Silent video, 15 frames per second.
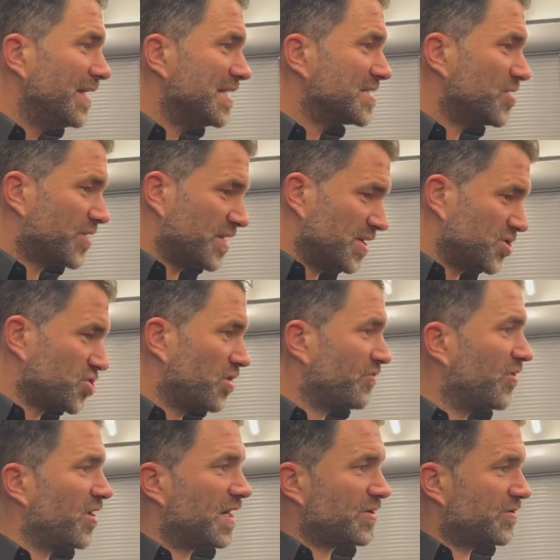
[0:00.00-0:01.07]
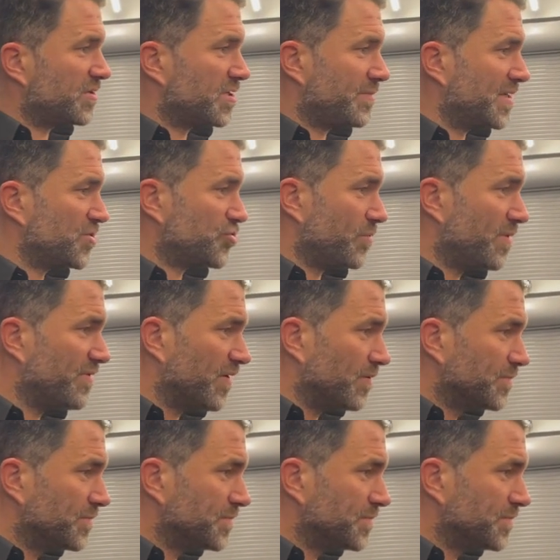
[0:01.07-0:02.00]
He's looking at John Ryder and Dimitri Bivol.